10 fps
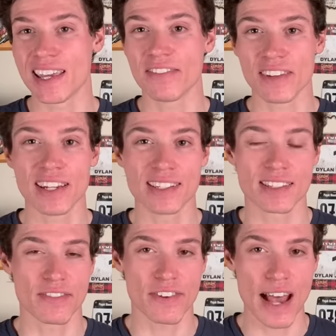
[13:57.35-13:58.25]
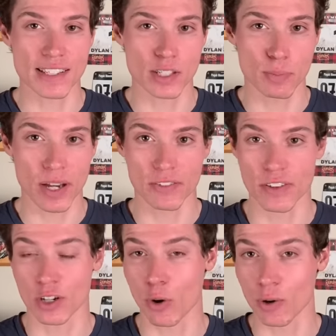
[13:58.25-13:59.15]
if it is the fastest bike for
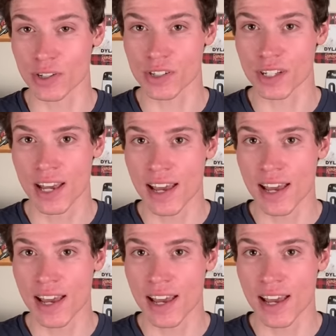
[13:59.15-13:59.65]
the course.